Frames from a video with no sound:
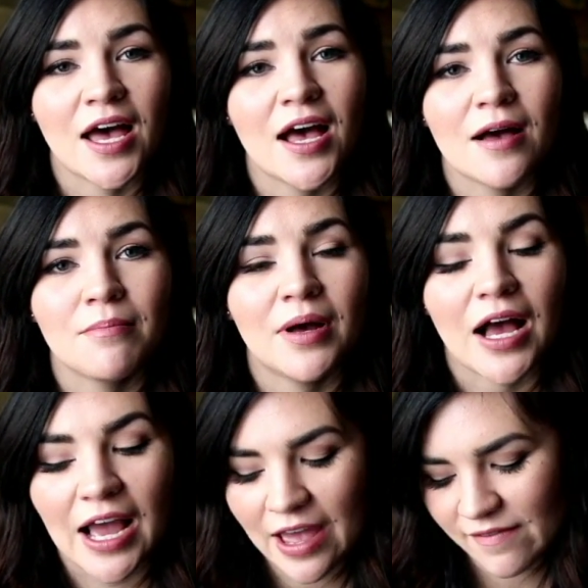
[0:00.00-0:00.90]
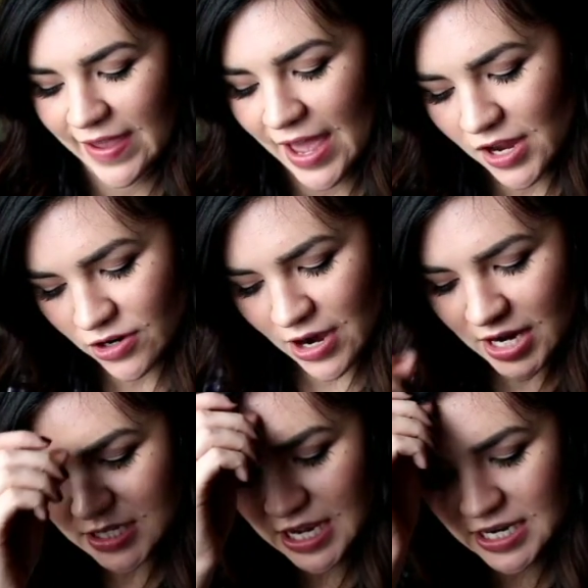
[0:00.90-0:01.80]
I have a higher
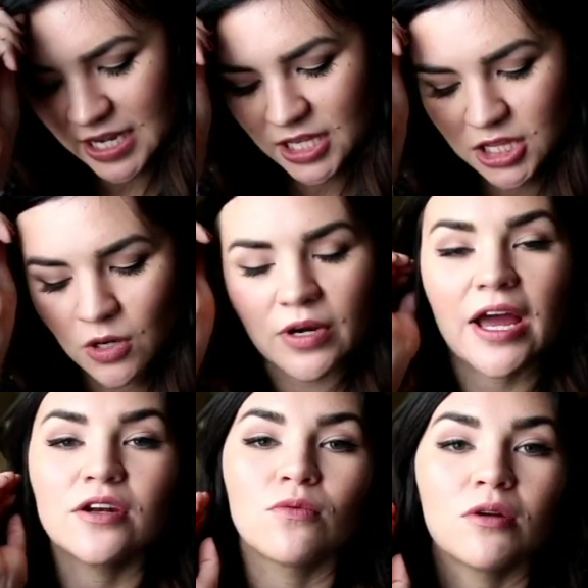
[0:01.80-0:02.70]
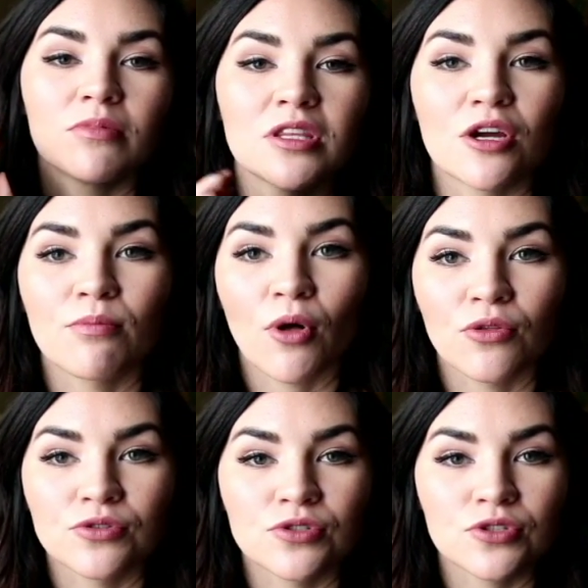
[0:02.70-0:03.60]
end and a lower end one, but they are
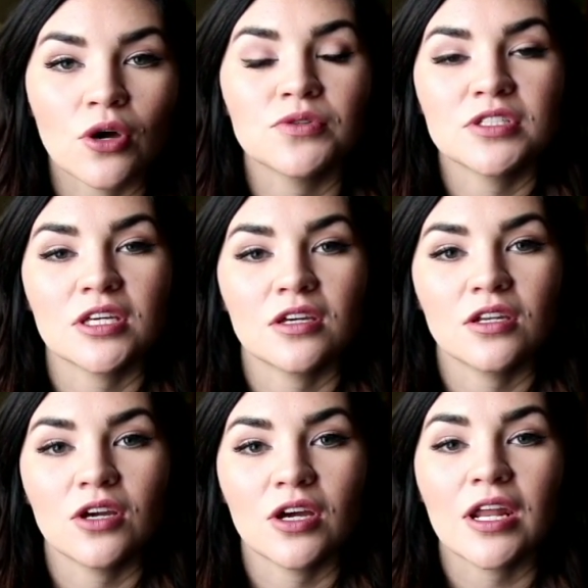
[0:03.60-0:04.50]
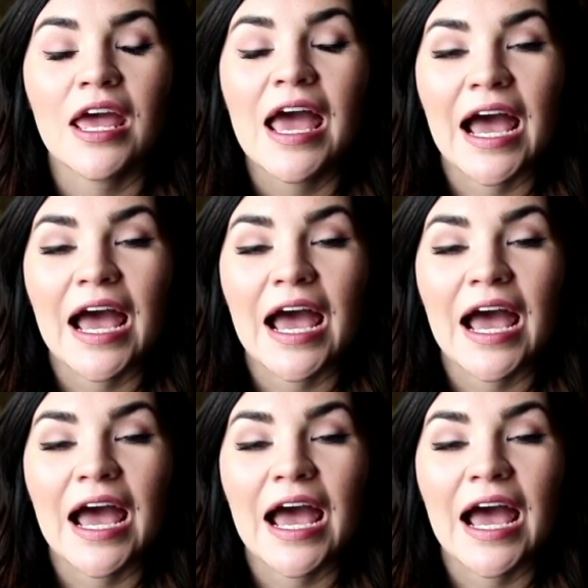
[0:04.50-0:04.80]
both so stinking good.